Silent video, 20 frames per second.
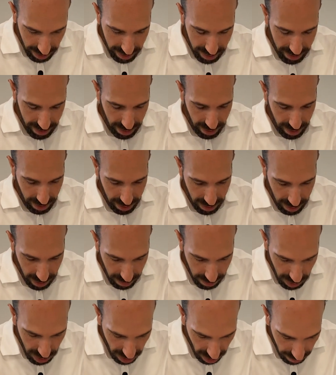It's
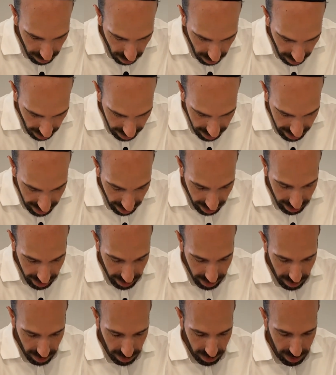Mishnah Berura
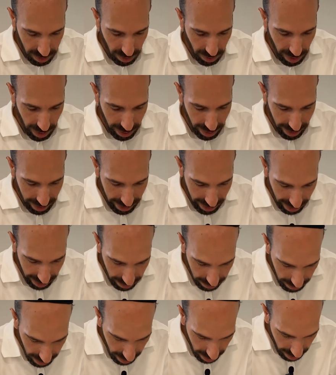Zayin also. Al
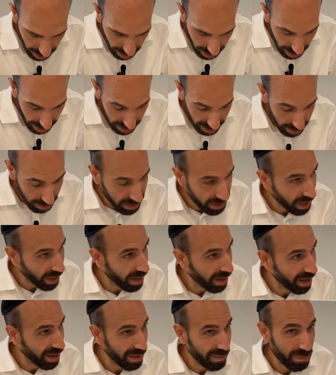Hayinayim.
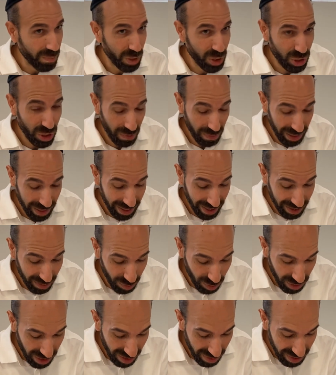Nimsa b'shem
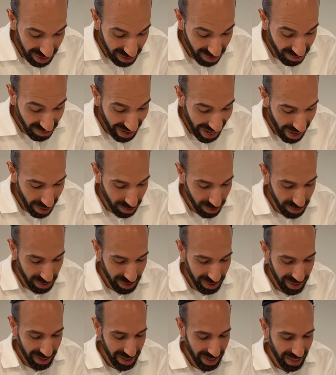kadmonim. It's found
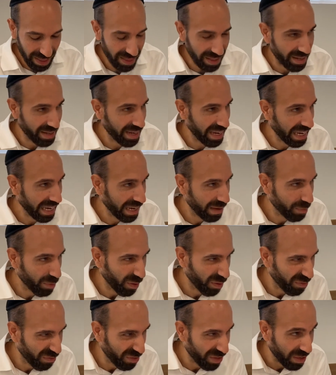in the name
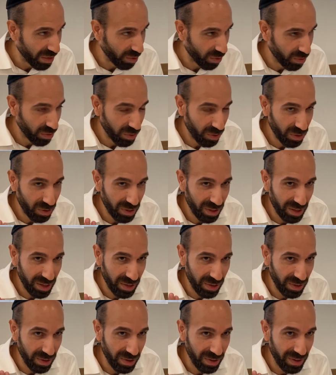of the
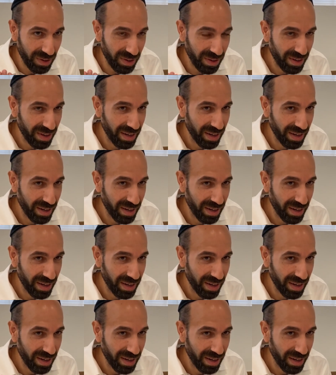earlier